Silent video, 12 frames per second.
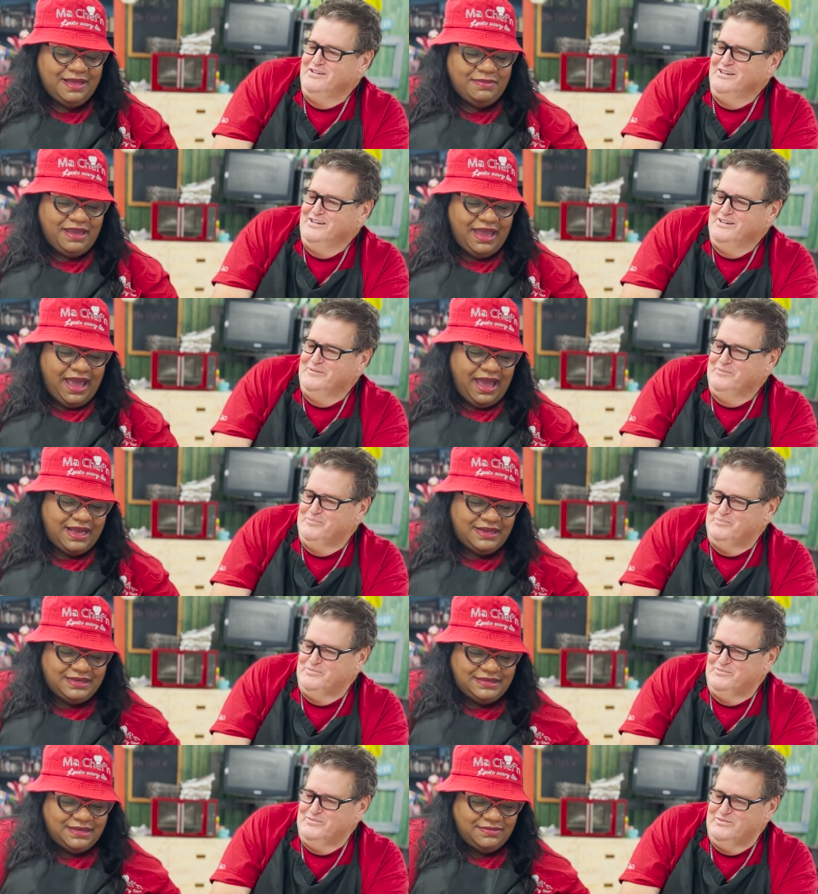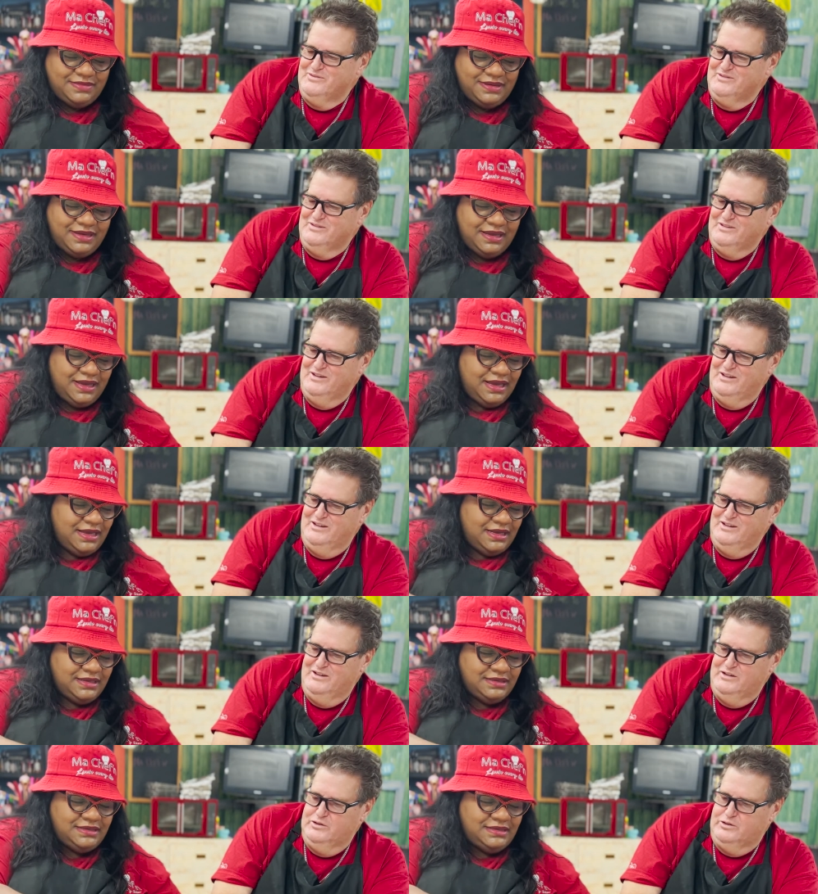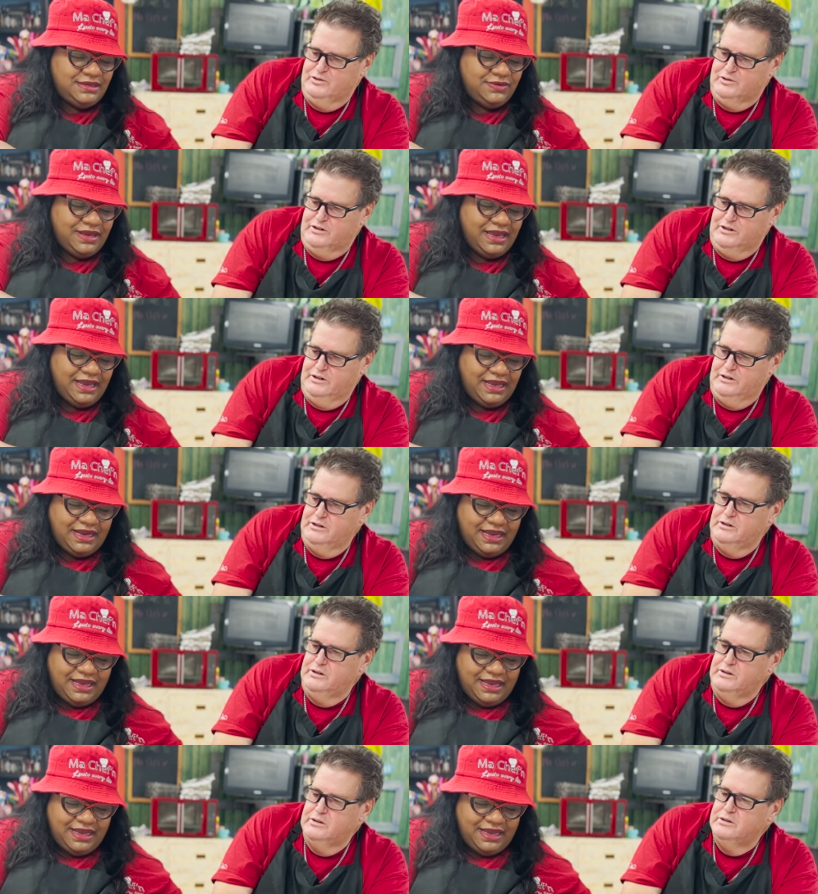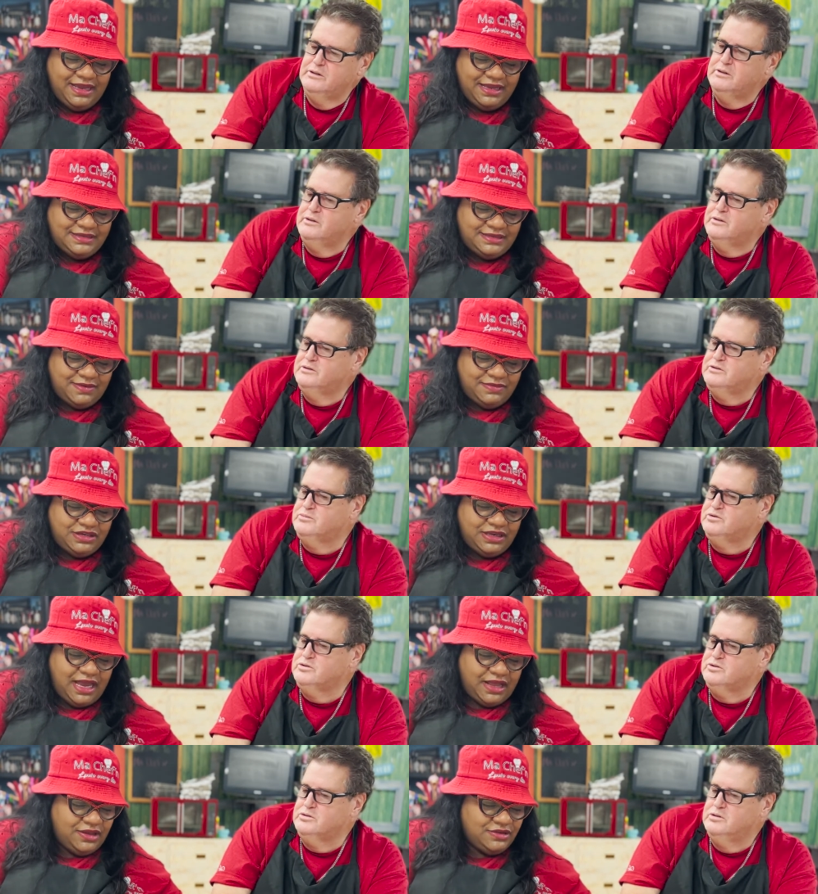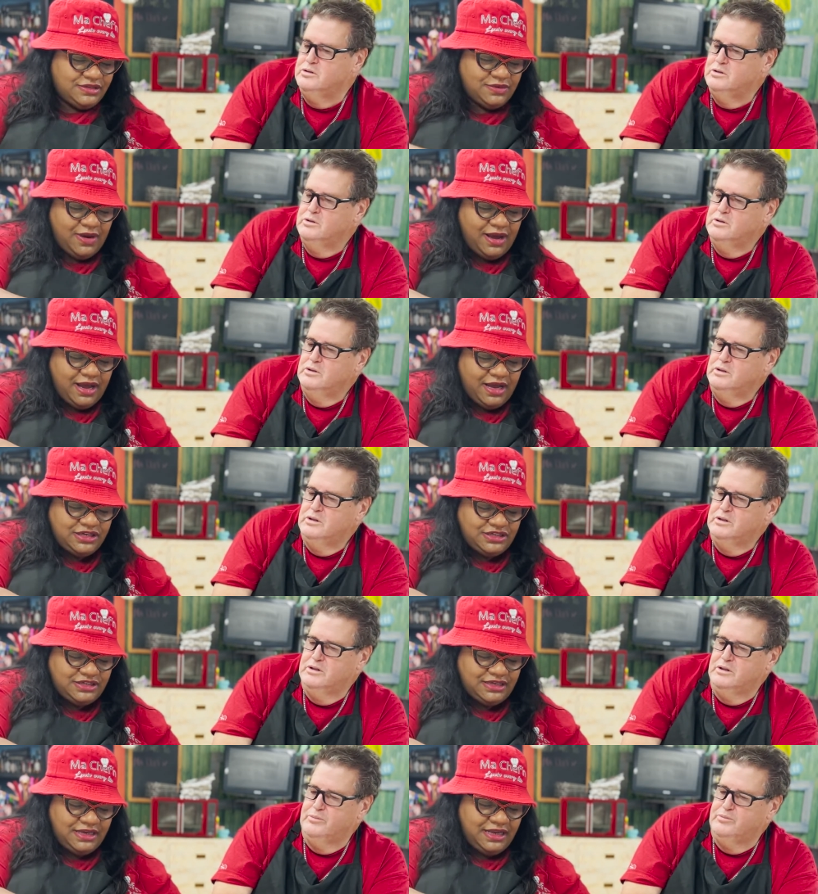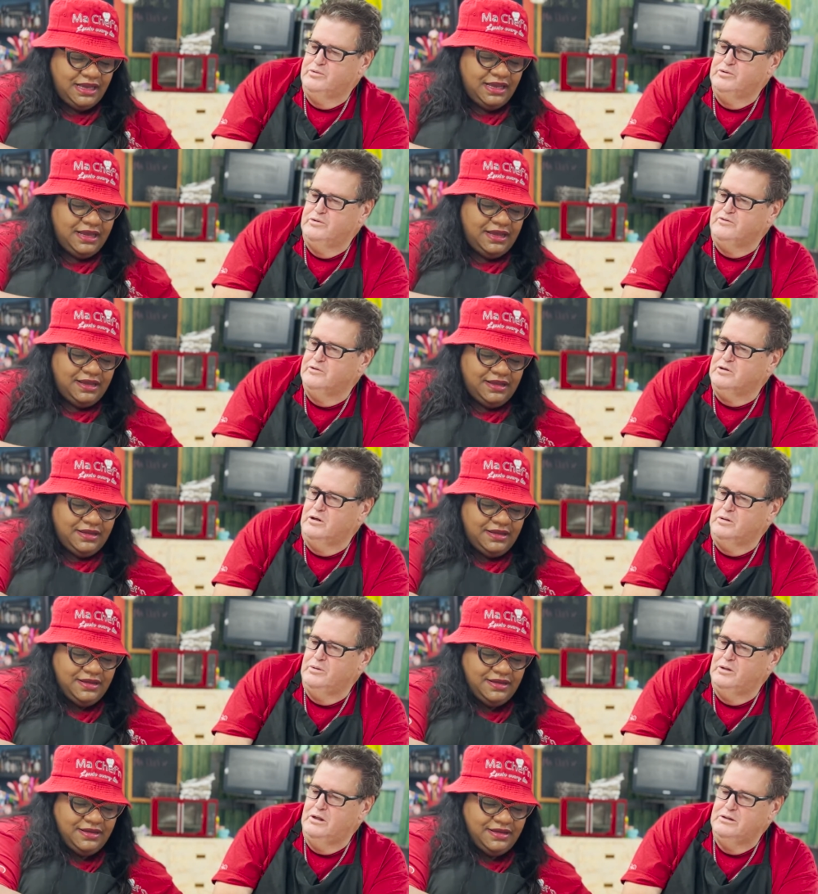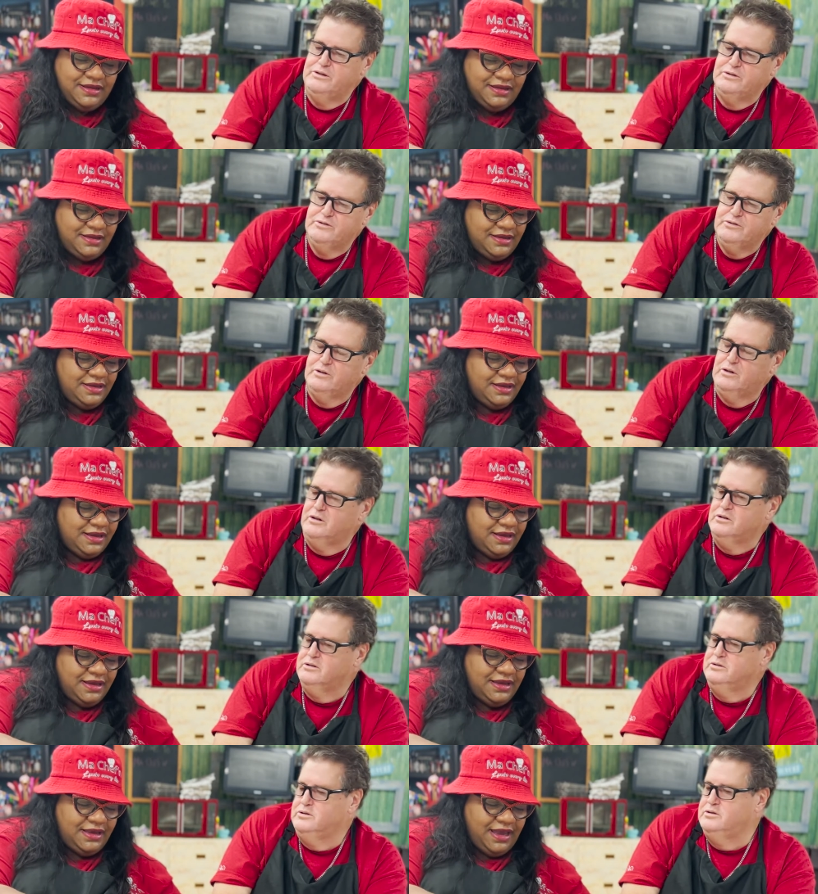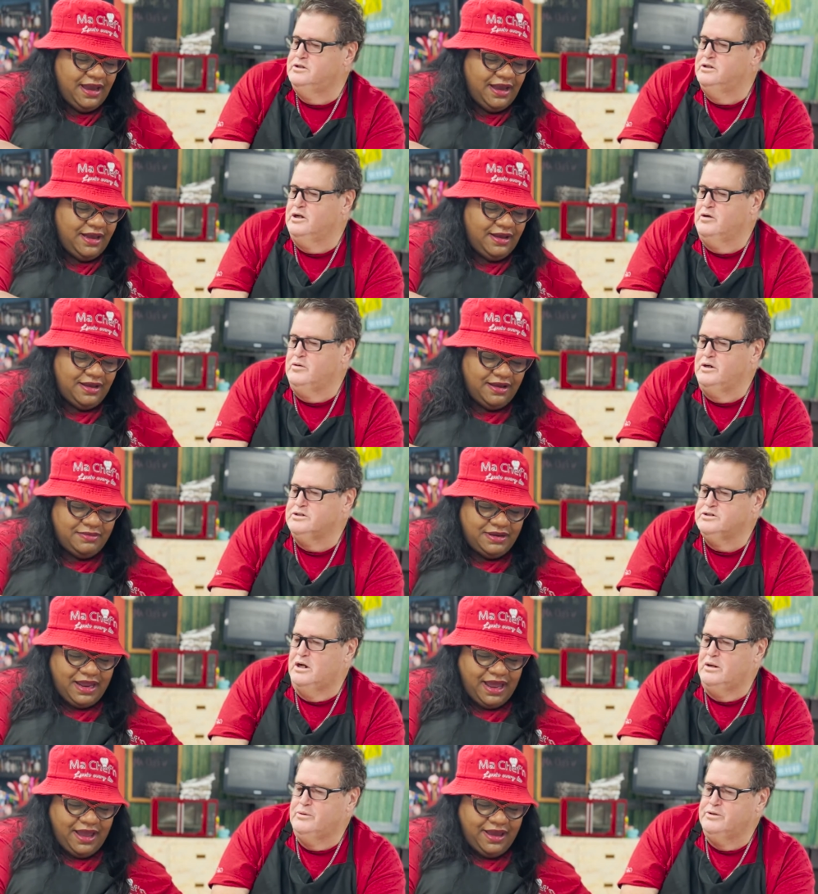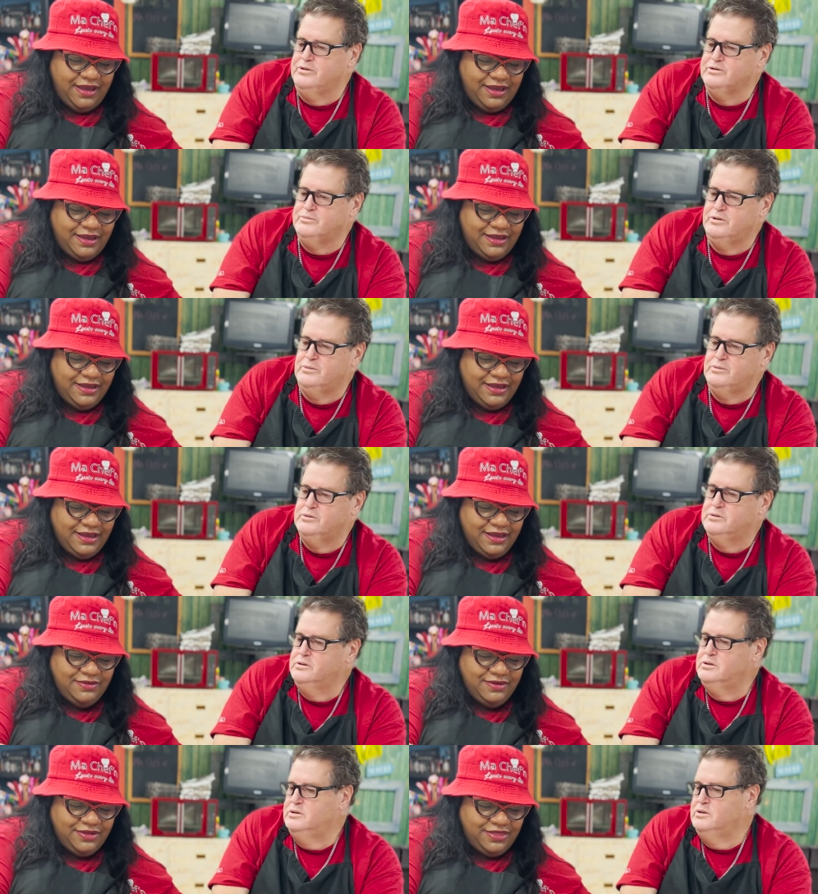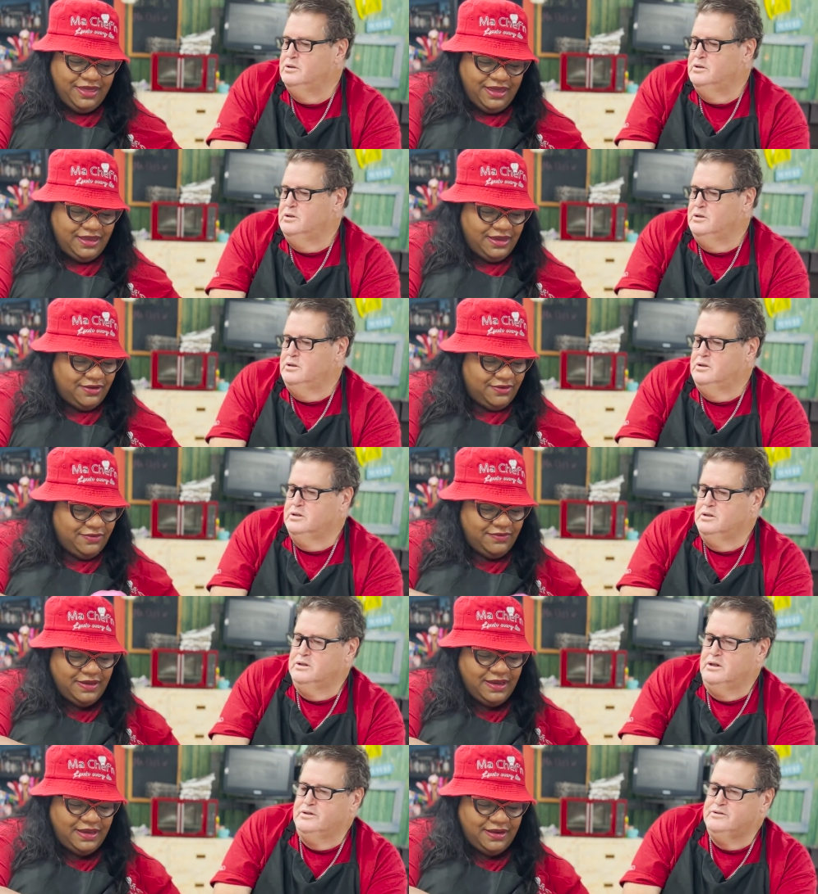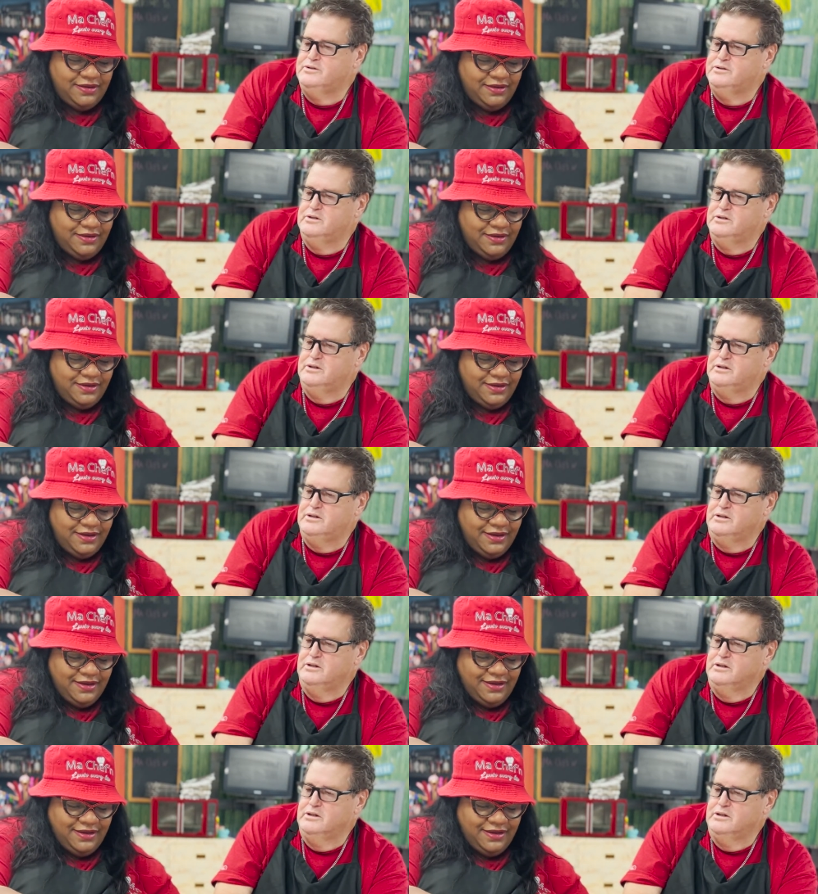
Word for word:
Speaker 1: let me add some zucchini, zucchini some yellow squash,
Speaker 2: beautiful caramel onions. Oh, you yeah, did a great gonna... job with those, Mama. Well, thank you. Yes, Ian. you did.